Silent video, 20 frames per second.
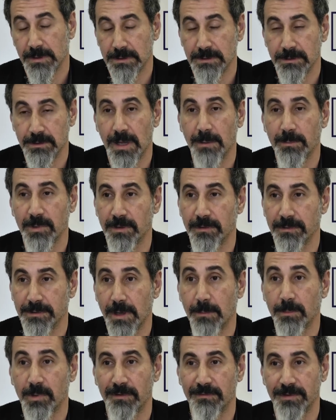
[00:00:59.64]

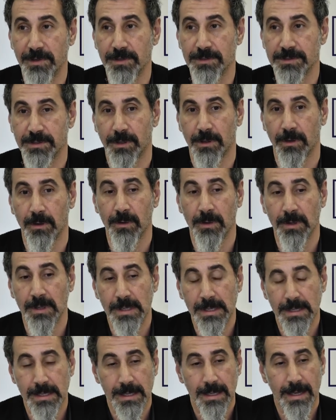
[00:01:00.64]
number of years ago.
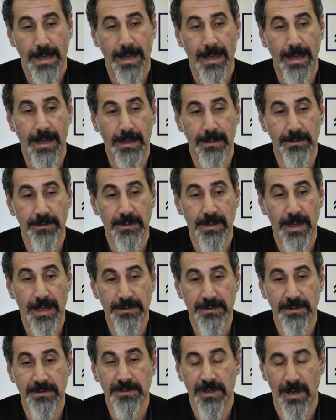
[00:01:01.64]
And
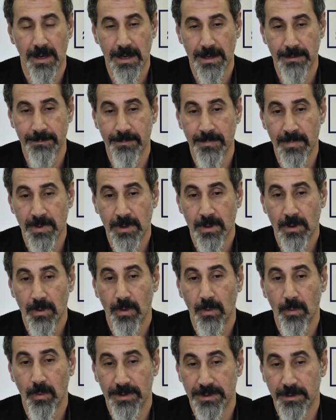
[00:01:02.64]
at the time,
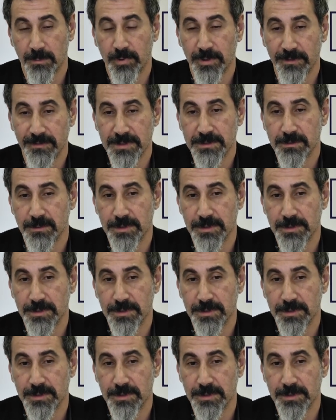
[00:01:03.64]
with the previous